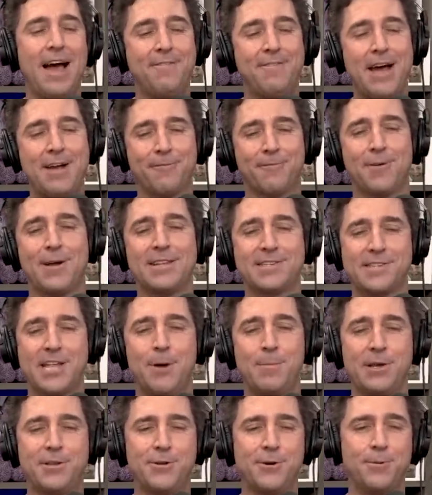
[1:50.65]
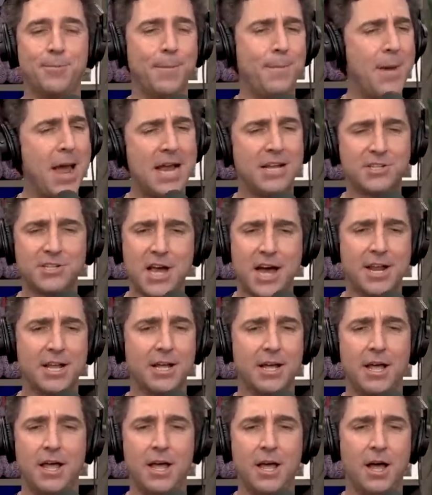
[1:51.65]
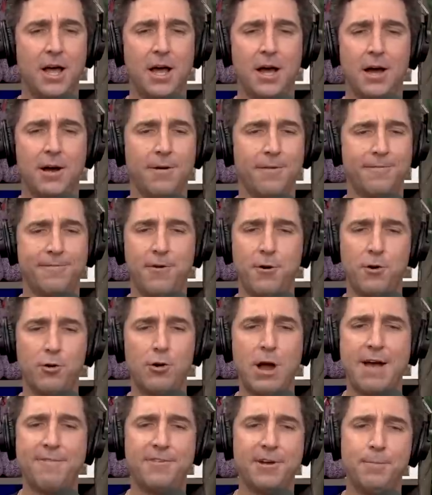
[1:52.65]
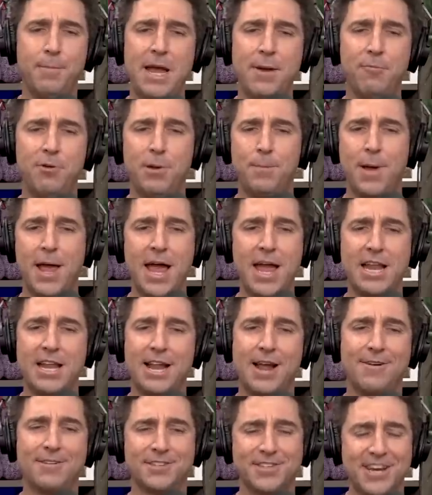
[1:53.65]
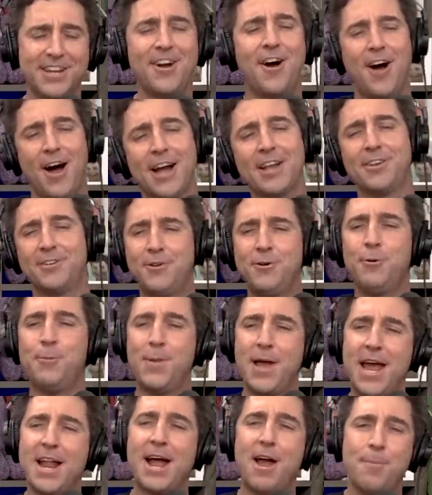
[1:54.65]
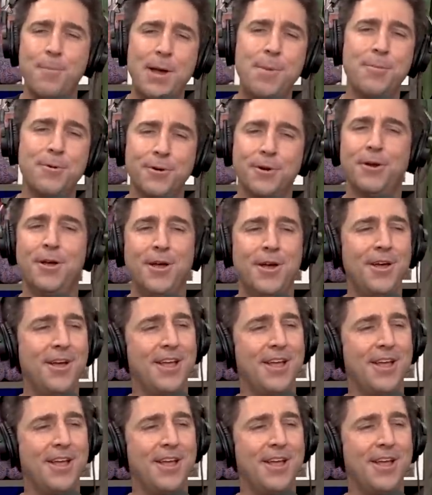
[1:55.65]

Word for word: I've had friends tell me too, man, he's got a, a photographic memory, man. And I was like, oh, I do, man. I remember